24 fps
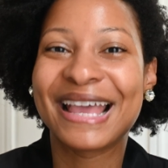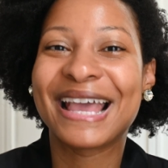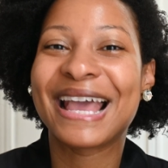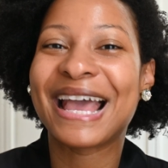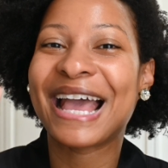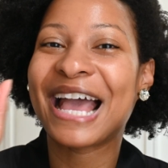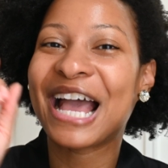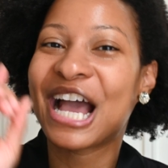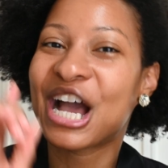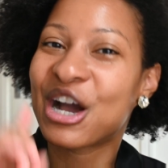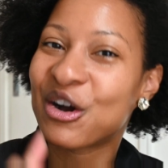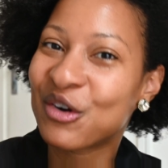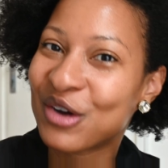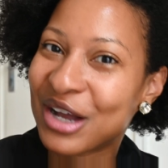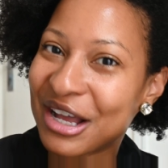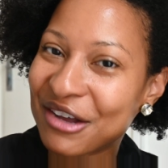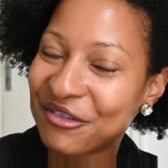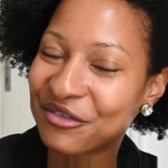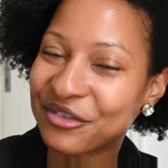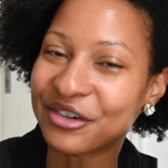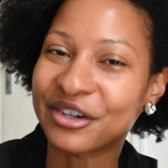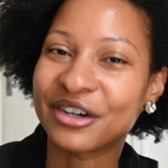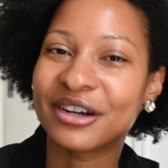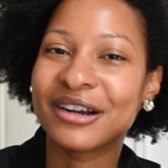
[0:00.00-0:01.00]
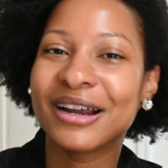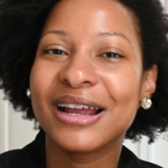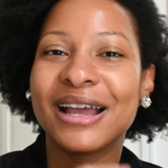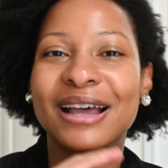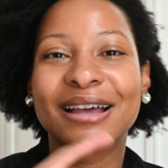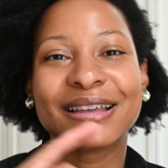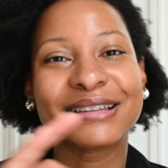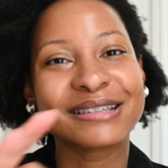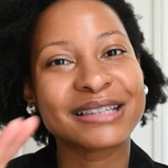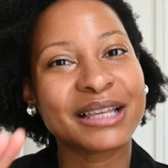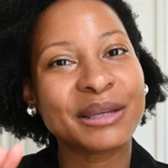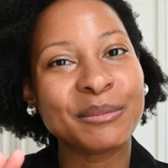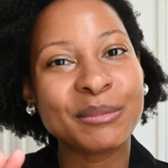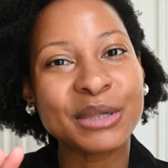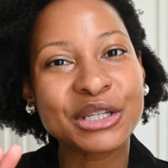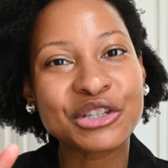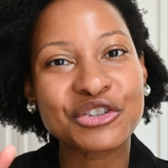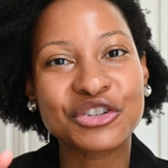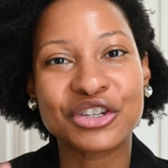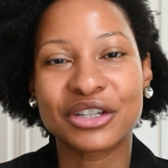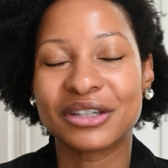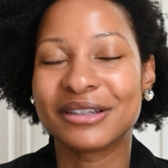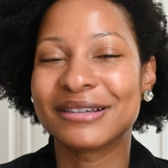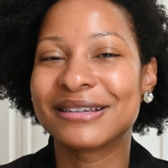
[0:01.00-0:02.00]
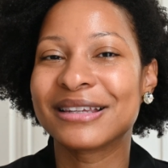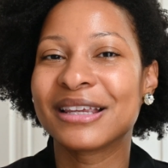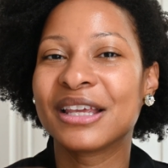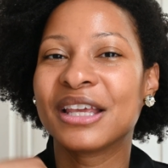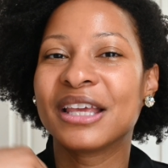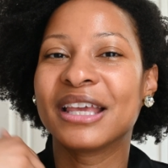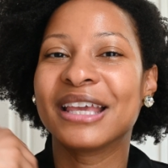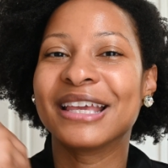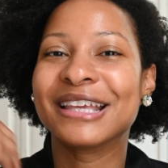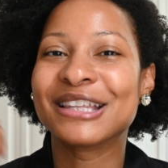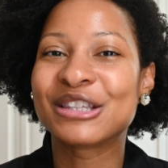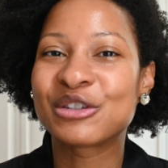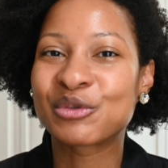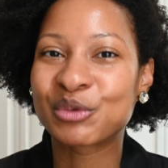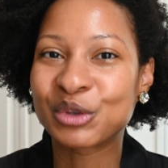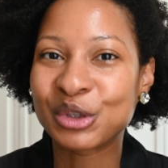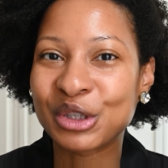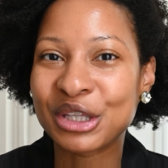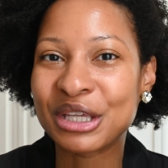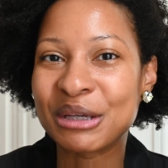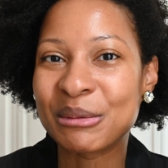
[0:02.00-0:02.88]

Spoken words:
However, as I mentioned, it's really